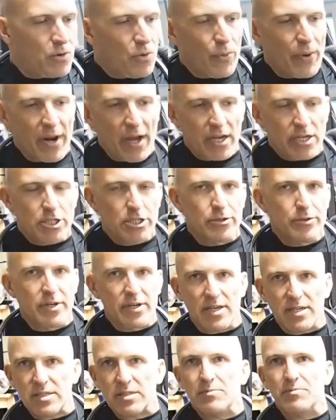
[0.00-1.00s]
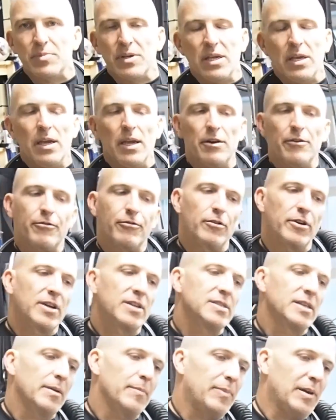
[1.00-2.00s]
when I shoot an SMB and, for
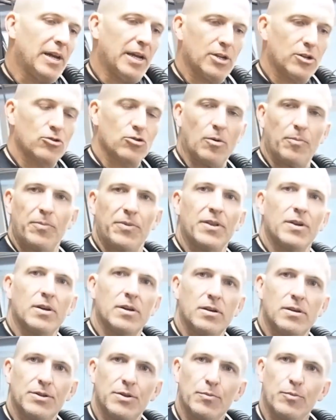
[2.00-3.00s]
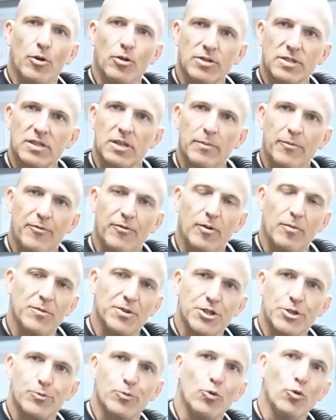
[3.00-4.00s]
example, I drop the Boltsnap from the
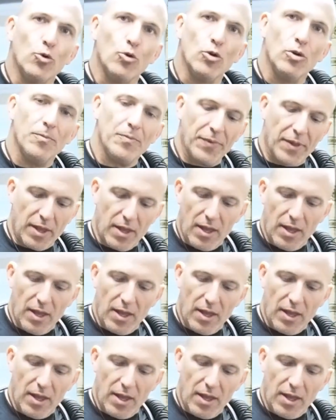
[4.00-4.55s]
spool,